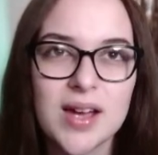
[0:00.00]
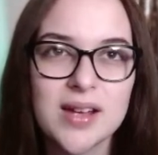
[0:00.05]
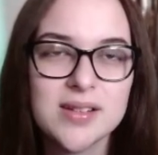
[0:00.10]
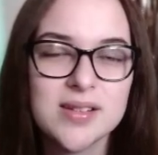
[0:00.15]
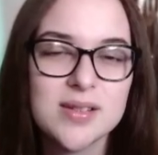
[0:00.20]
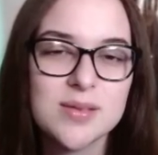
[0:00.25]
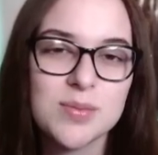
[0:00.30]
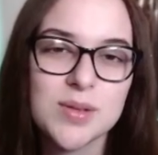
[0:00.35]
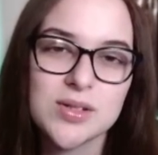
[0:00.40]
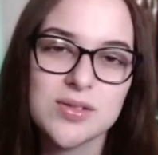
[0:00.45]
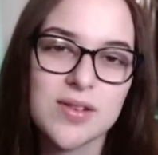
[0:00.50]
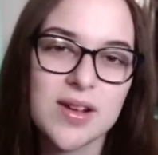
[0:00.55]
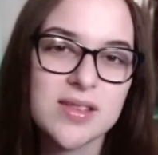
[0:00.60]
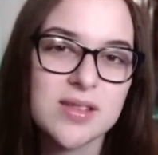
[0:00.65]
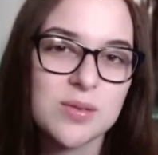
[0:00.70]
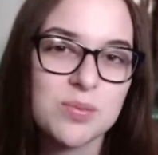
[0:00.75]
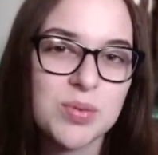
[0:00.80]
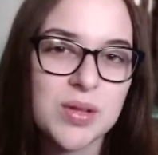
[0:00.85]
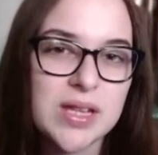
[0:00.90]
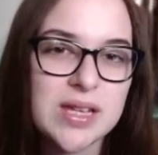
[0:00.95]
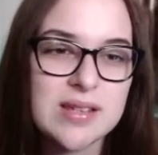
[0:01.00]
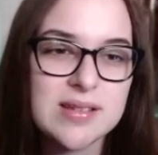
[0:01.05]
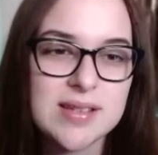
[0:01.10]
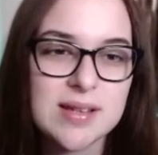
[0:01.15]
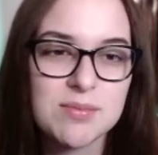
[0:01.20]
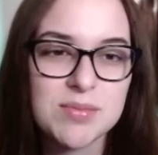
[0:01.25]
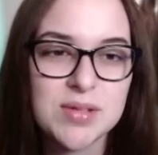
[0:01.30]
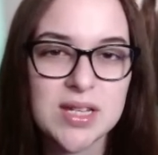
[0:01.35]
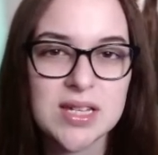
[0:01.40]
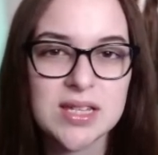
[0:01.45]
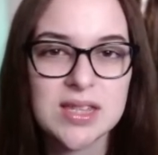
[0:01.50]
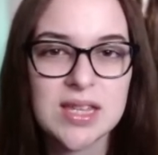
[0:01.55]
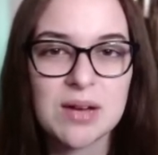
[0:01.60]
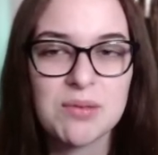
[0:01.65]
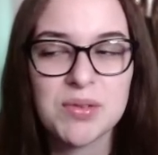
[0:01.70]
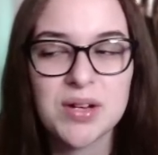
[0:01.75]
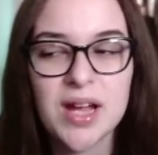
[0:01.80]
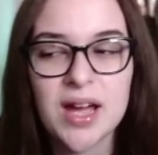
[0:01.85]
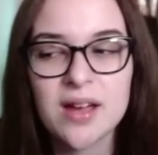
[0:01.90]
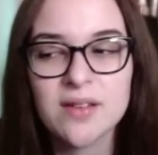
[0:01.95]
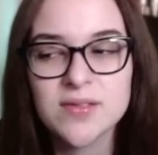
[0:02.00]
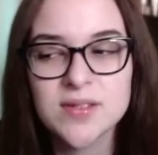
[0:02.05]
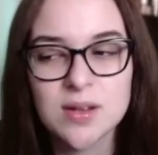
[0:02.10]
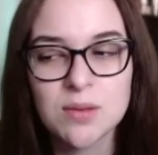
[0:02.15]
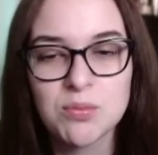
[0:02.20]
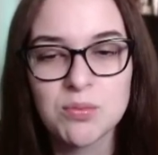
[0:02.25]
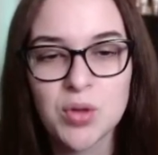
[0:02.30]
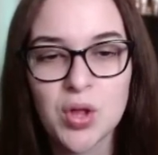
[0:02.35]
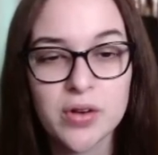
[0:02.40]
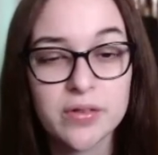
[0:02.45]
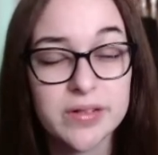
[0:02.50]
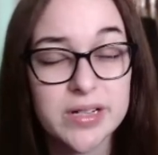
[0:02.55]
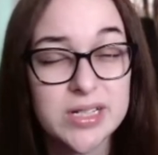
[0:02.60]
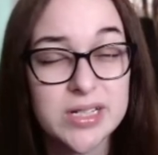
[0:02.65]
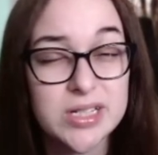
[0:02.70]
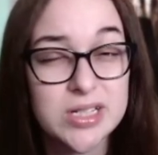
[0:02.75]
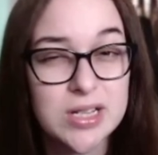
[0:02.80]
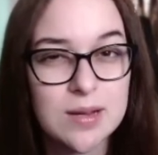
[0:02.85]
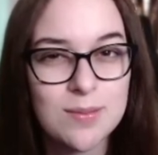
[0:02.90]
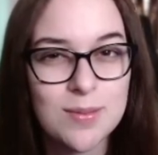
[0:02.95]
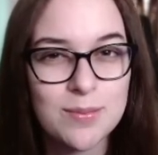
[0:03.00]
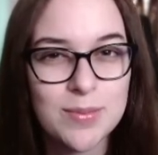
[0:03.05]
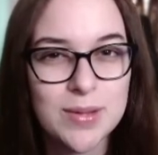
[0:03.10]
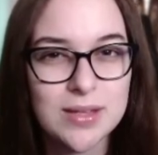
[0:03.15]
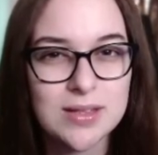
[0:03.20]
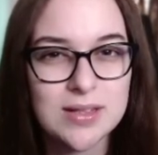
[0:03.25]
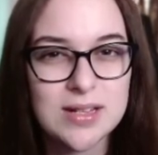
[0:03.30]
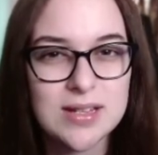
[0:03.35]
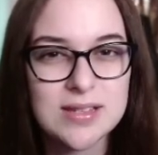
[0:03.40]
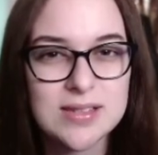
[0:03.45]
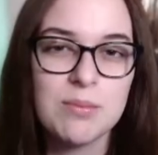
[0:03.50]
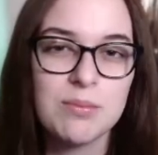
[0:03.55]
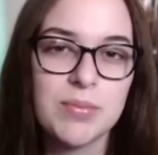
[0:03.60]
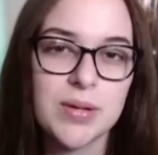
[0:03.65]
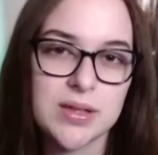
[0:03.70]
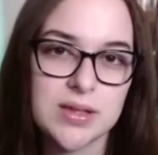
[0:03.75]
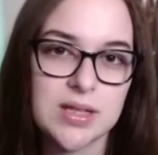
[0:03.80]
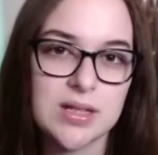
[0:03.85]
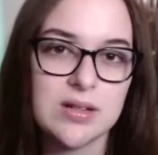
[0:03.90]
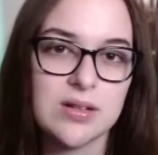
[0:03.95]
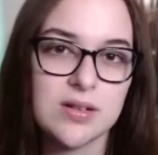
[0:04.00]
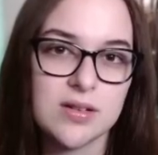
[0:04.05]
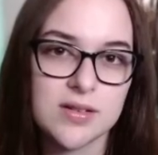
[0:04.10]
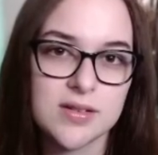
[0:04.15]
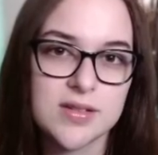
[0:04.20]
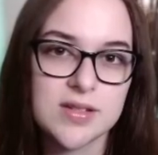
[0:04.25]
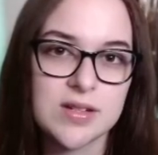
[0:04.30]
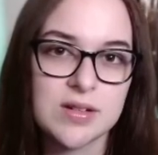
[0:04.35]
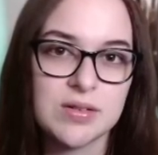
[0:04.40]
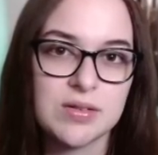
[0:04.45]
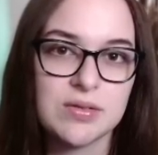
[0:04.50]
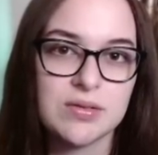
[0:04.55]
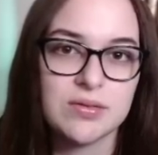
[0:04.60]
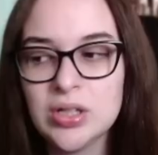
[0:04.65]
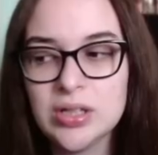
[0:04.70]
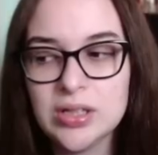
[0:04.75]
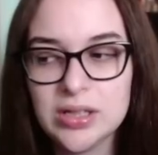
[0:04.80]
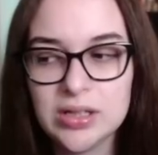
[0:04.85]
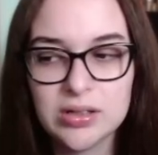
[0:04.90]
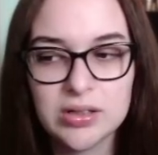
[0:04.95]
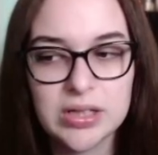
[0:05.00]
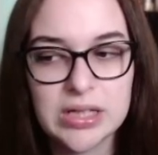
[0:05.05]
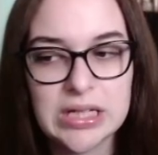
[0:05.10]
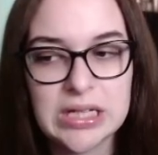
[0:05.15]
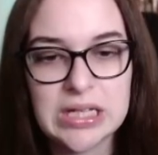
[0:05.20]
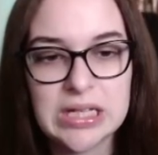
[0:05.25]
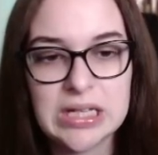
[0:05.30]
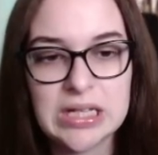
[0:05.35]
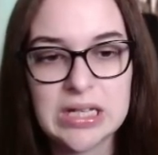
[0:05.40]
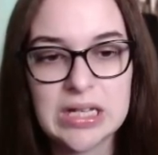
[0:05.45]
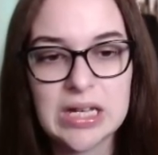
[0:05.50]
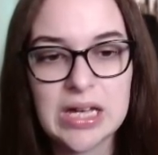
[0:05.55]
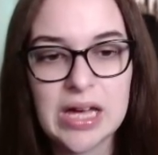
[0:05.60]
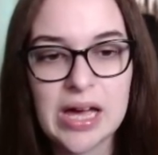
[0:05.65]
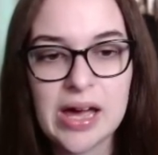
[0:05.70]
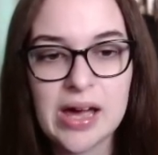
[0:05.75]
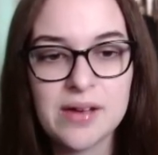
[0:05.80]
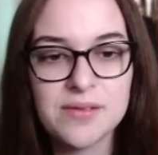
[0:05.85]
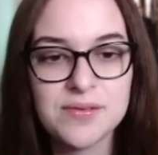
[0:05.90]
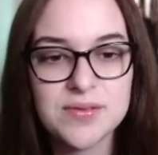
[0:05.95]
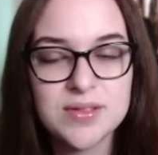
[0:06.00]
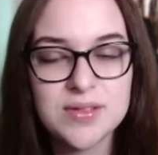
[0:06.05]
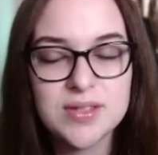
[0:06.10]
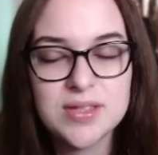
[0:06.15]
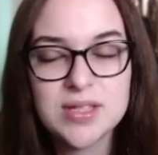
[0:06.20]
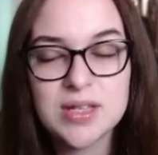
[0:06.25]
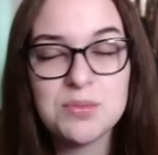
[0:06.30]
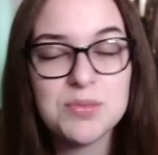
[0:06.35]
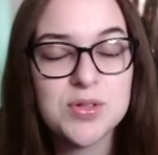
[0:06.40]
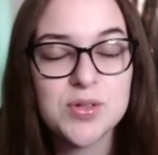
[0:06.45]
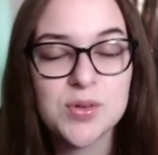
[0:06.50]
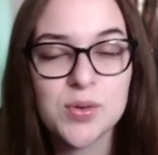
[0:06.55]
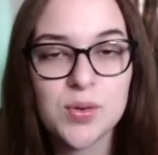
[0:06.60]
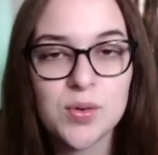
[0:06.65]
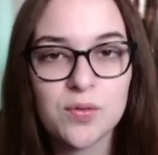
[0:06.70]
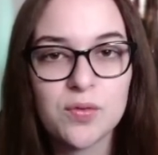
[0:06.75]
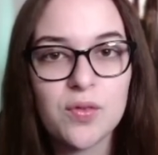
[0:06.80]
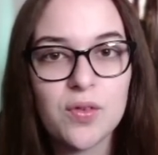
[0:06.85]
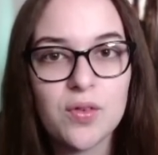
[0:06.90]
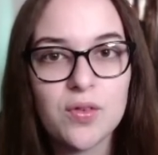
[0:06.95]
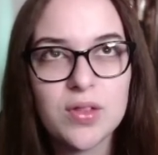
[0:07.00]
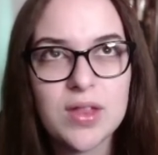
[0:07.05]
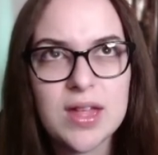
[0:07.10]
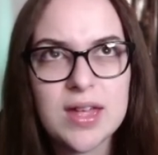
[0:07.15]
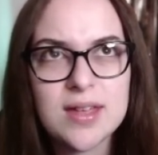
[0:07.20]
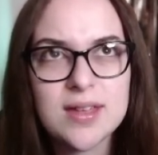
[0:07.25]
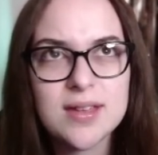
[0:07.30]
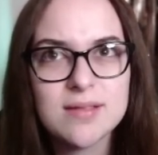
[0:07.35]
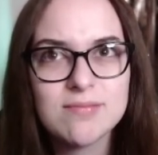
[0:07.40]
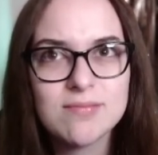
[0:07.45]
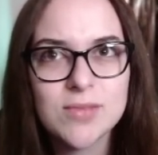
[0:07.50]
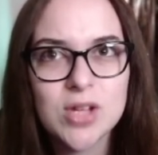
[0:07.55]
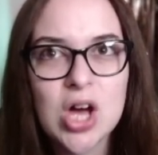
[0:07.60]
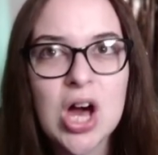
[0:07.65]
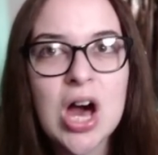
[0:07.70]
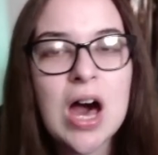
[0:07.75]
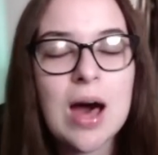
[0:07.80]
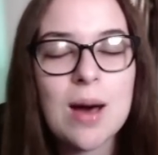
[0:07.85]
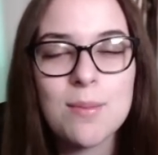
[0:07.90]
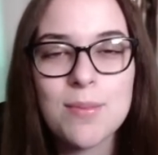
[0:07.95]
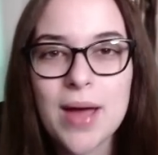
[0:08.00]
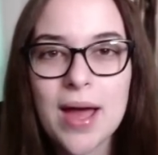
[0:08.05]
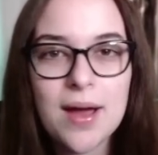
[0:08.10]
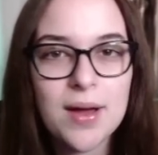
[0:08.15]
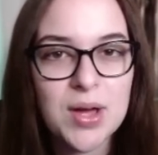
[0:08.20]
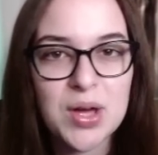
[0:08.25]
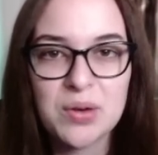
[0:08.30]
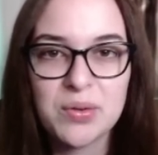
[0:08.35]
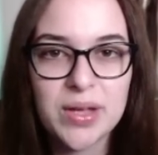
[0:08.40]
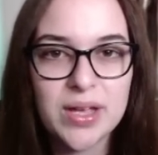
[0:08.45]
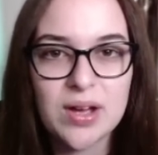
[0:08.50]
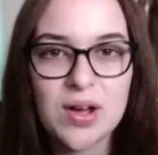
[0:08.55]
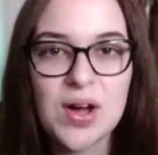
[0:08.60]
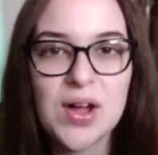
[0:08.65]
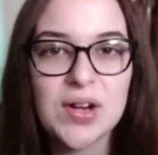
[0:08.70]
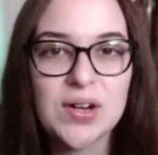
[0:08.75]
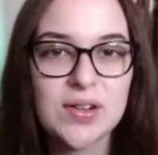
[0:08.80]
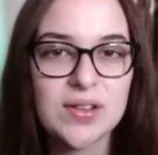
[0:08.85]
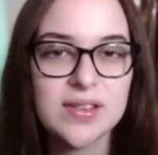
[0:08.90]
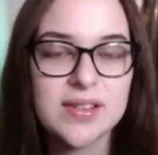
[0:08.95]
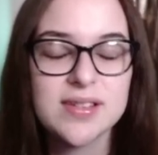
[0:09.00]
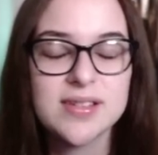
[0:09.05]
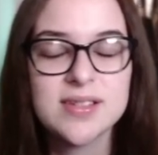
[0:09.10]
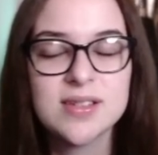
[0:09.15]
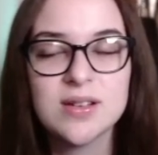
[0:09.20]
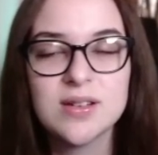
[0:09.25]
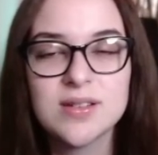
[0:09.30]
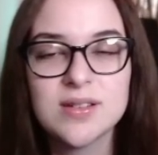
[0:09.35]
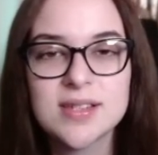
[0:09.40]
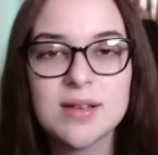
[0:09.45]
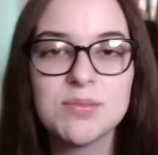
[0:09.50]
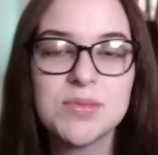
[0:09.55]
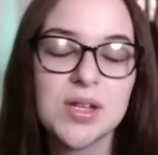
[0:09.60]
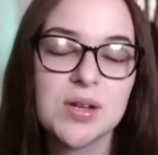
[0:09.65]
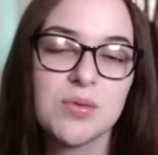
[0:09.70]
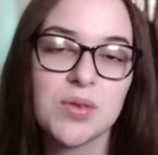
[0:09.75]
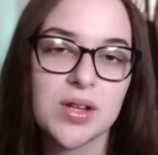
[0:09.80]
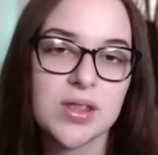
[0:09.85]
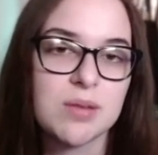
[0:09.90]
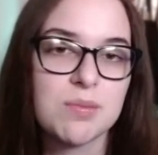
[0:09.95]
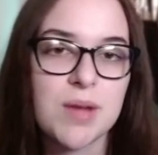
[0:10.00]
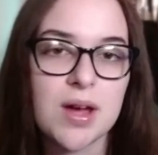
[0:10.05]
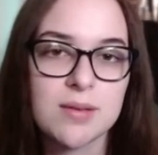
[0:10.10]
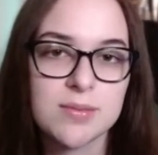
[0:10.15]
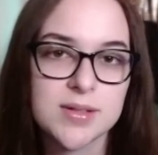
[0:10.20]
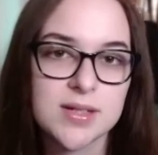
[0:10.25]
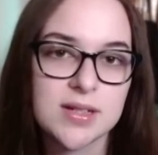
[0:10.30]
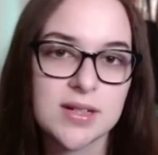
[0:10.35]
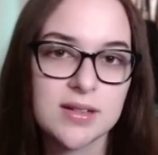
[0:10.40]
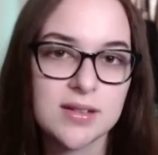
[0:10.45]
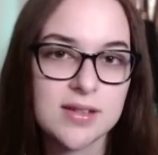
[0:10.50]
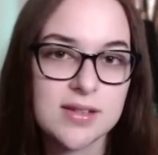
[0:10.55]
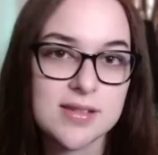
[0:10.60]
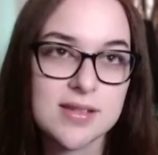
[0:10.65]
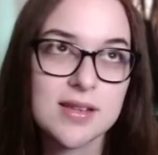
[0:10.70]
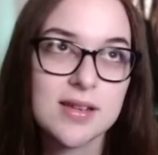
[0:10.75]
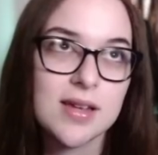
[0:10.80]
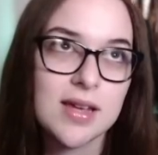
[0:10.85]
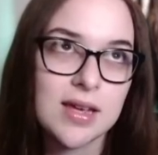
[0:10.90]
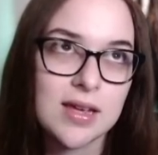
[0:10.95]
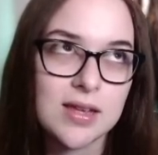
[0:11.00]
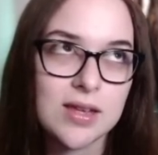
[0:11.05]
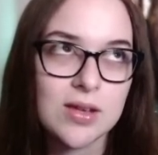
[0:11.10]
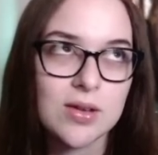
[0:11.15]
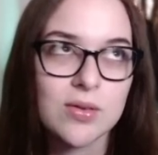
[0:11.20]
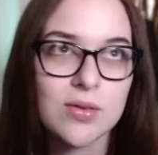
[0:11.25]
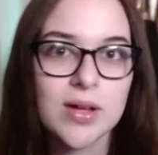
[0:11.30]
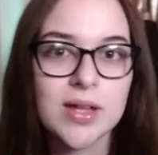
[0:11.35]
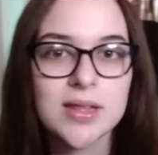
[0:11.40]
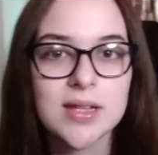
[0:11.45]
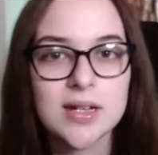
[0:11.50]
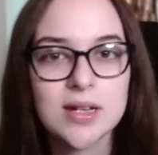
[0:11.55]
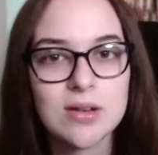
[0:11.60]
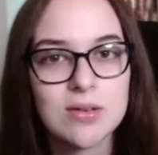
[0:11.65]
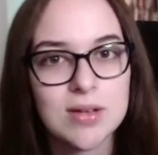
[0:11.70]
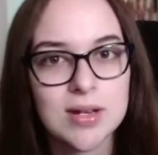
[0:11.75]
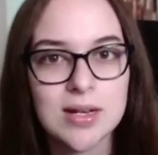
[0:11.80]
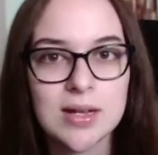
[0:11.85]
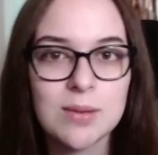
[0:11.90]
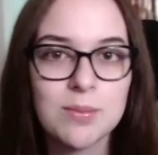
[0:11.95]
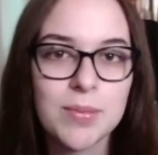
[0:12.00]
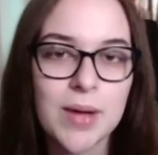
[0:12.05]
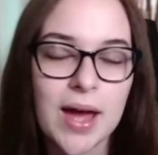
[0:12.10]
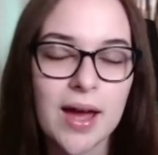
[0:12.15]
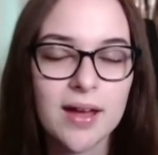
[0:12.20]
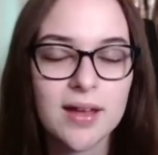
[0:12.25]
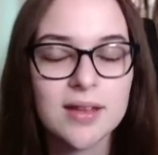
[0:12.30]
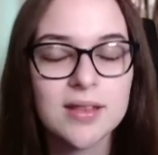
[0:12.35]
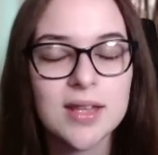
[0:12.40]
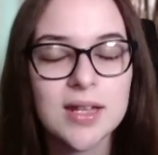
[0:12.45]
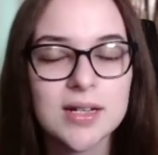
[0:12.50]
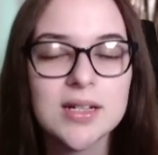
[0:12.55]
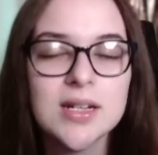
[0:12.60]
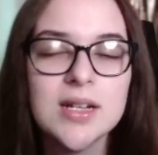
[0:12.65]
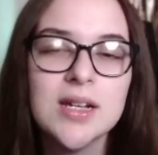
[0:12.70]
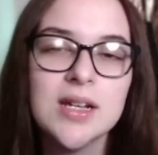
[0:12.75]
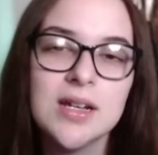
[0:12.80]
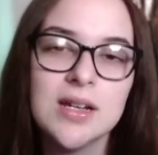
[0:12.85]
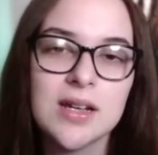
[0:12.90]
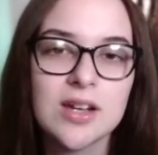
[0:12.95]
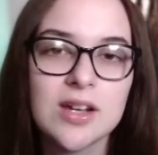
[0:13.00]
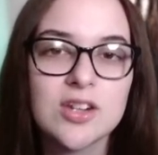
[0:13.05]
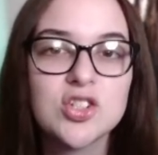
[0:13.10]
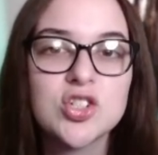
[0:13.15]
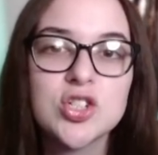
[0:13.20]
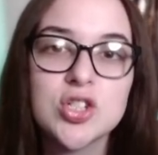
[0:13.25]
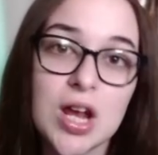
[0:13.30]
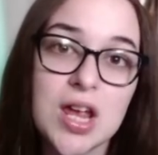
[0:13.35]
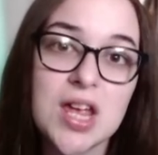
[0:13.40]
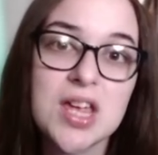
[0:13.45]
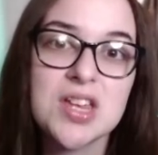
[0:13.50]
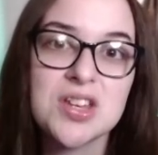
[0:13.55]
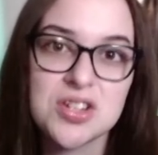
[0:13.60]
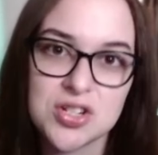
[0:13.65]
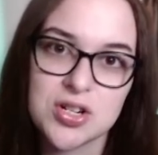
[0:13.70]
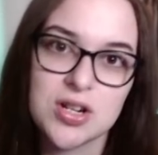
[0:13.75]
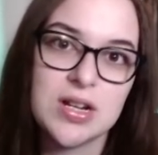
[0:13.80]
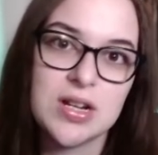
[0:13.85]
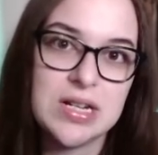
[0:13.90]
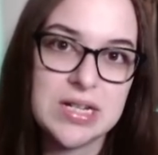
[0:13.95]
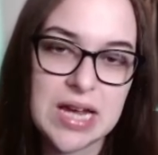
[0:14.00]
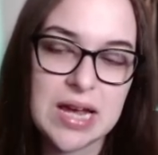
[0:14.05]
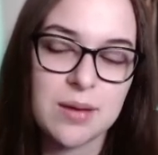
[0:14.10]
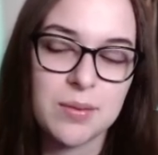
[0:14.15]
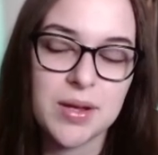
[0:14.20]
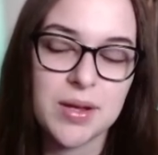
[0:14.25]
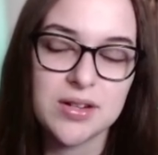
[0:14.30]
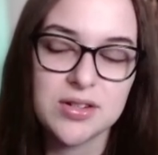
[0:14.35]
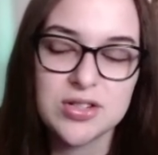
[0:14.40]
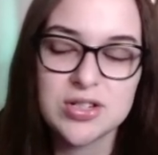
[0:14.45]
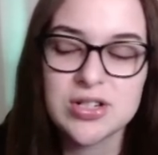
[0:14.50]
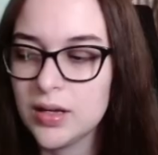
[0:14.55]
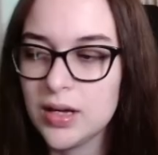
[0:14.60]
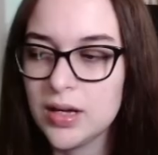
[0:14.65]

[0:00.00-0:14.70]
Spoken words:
I'd just much rather play something that would have some long range capabilities, but then also clearly have some sort of like combat going on, or at least something where the mobs can at least hit you and then you can hit back and then exchange damage.